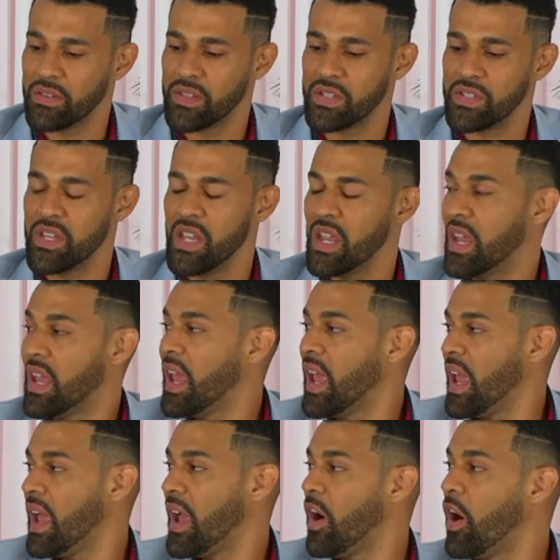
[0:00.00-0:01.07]
to take
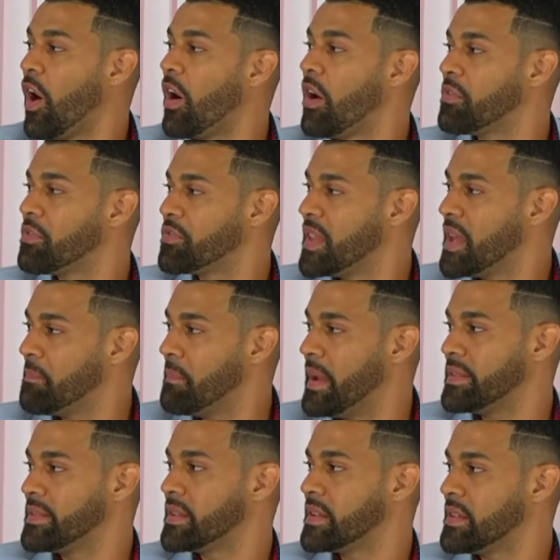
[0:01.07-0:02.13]
care of their
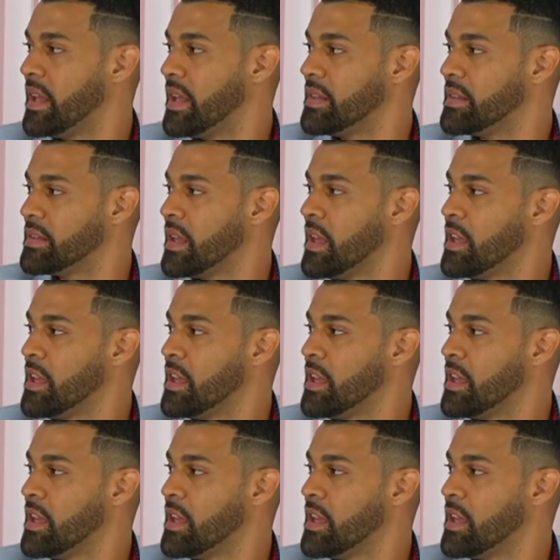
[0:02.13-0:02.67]
mental health